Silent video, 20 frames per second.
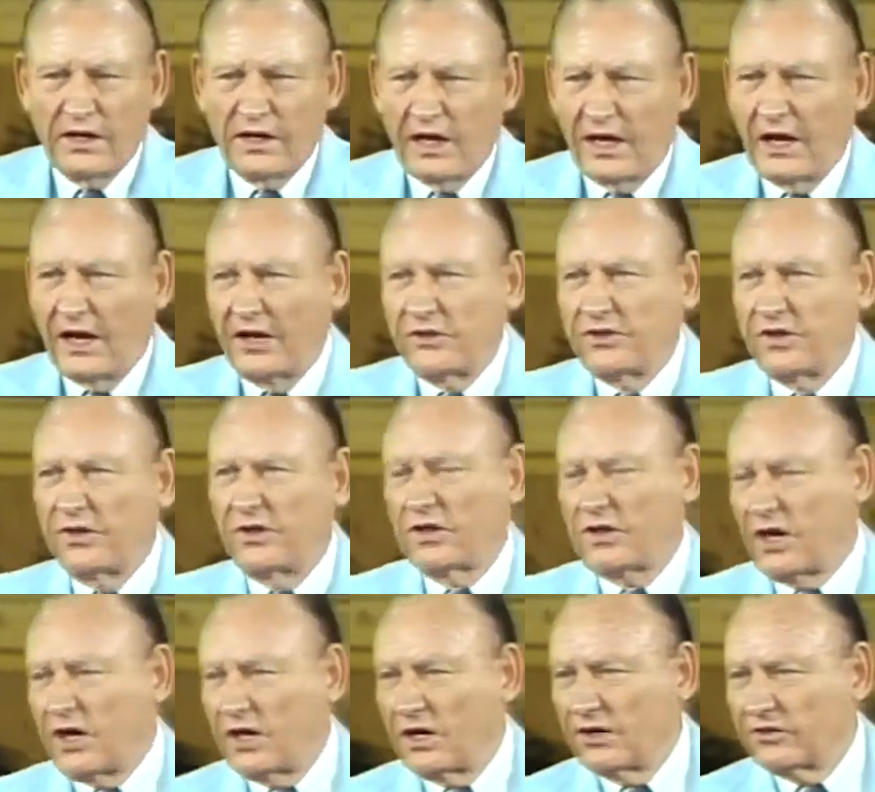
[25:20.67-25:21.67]
And I turned to
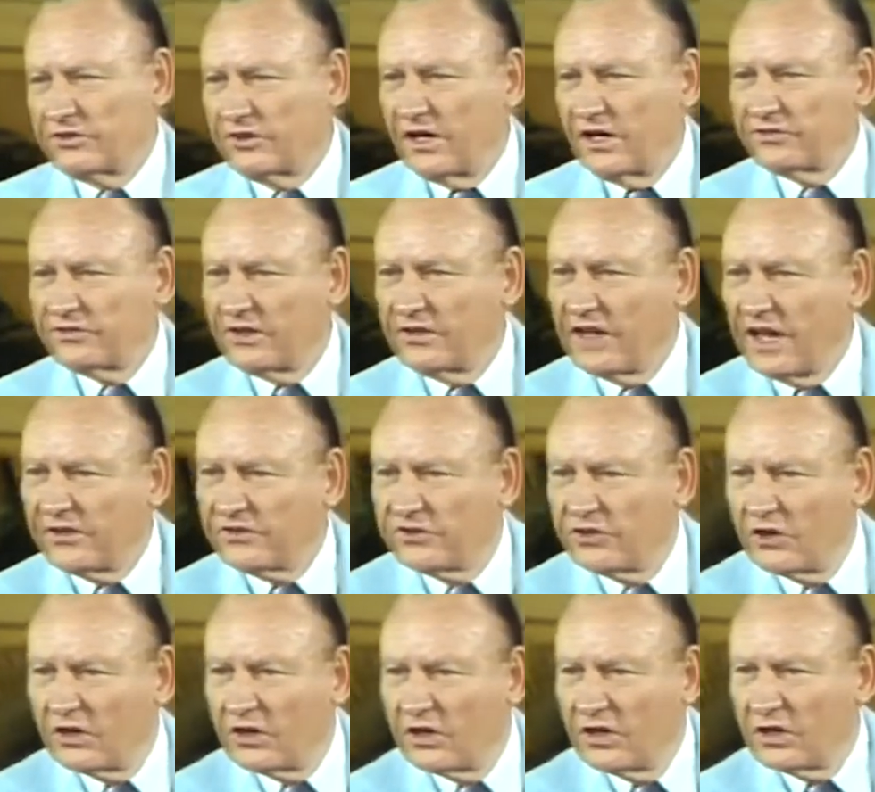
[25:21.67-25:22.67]
Carlos and I said, that's
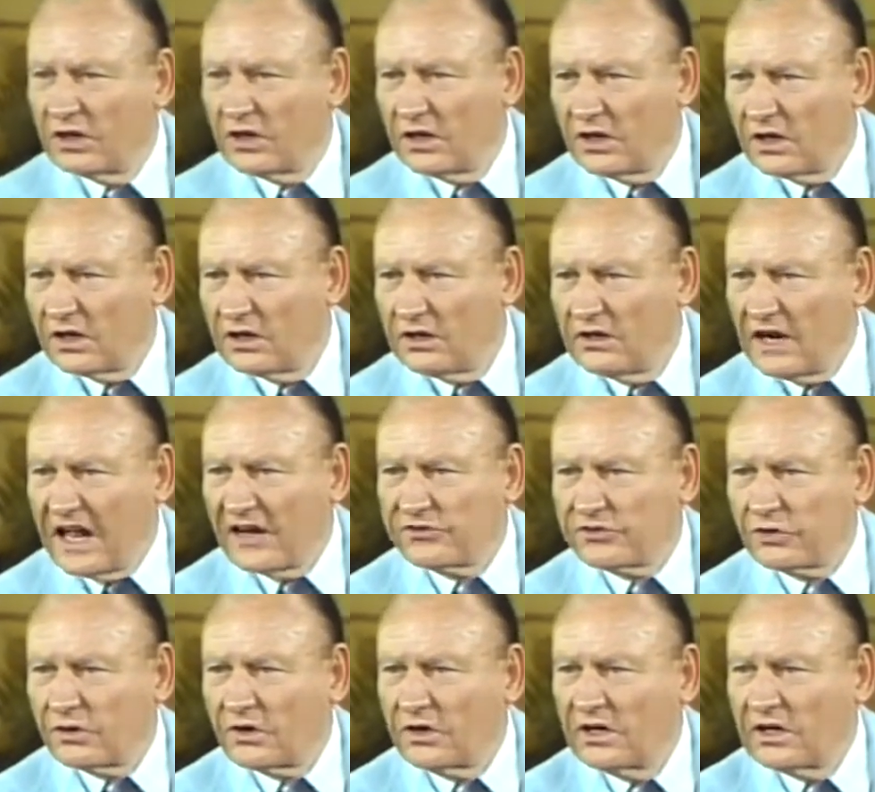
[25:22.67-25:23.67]
your
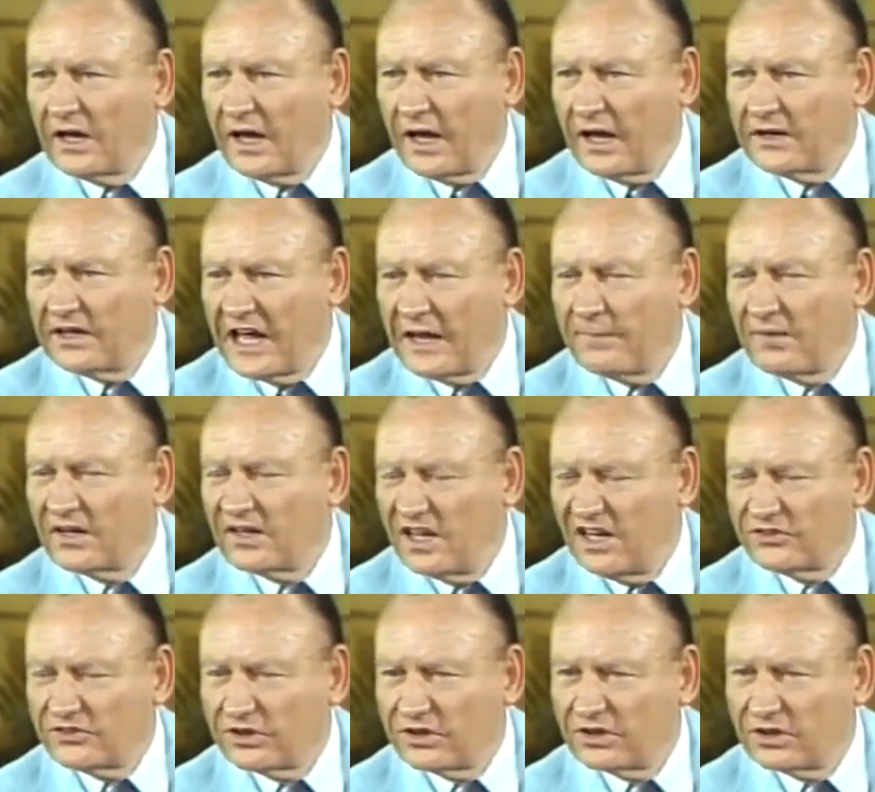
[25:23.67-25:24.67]
natural Adamic
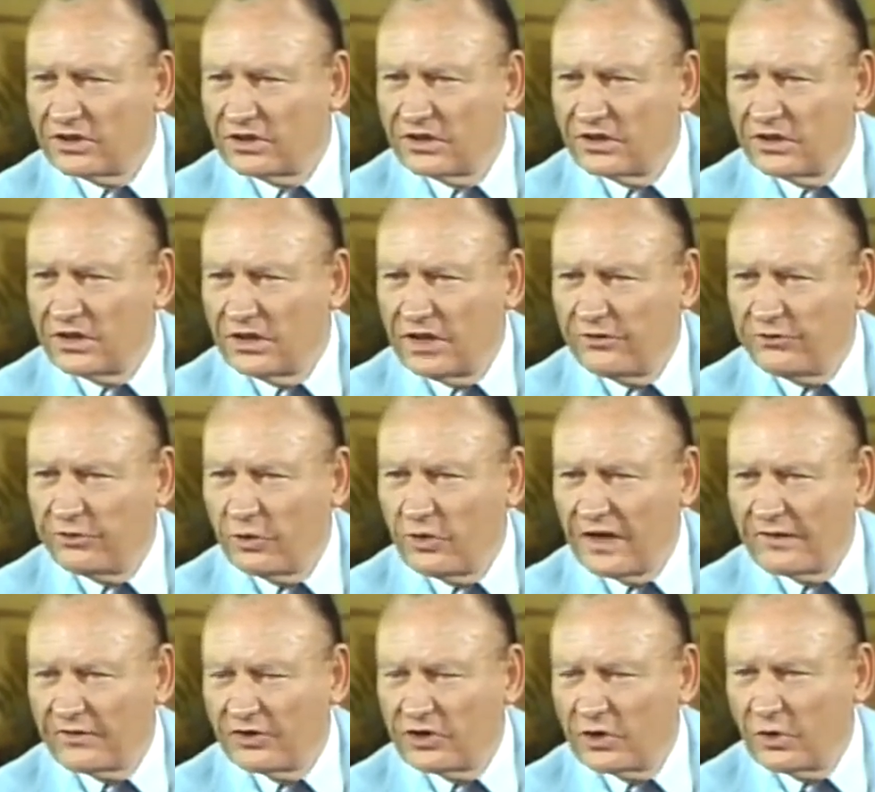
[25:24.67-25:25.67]
nature. If you
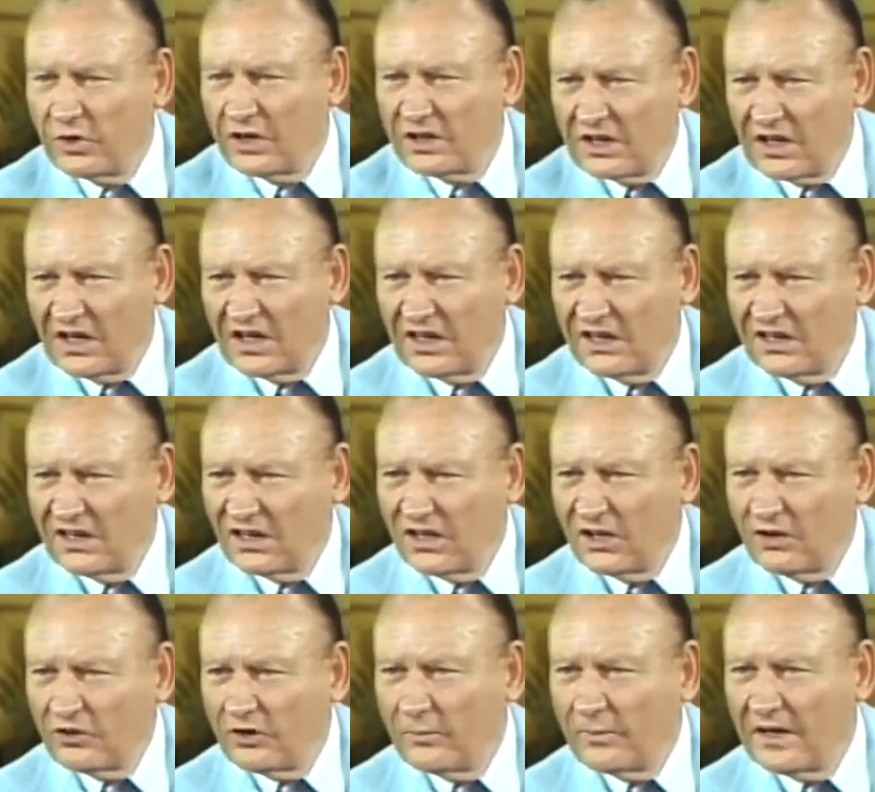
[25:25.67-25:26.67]
ever do it again,
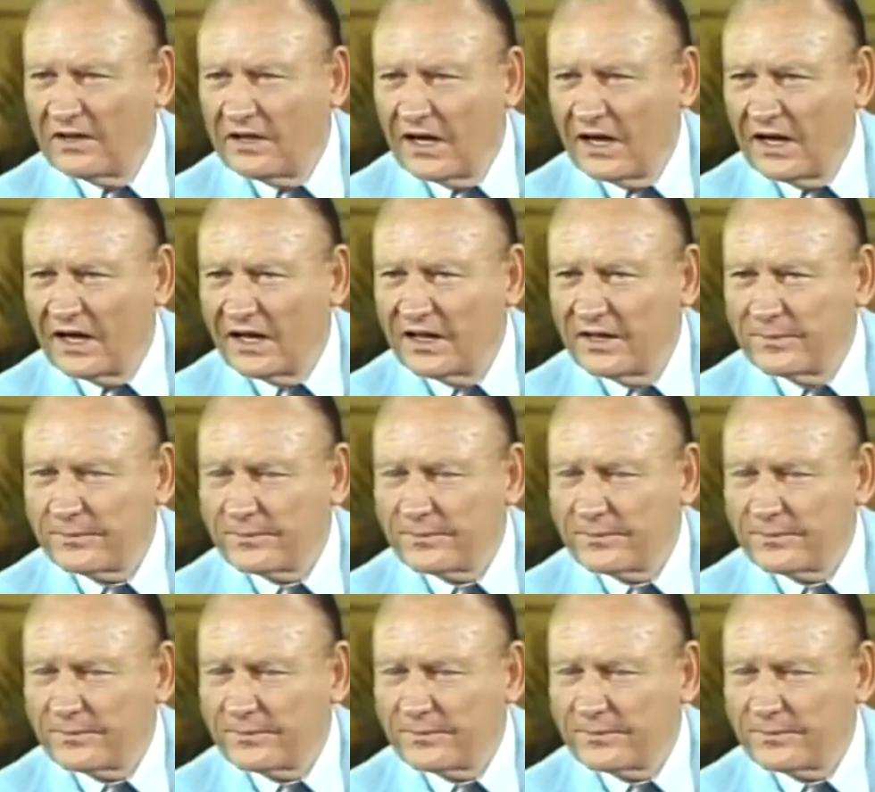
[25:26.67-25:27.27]
you may die.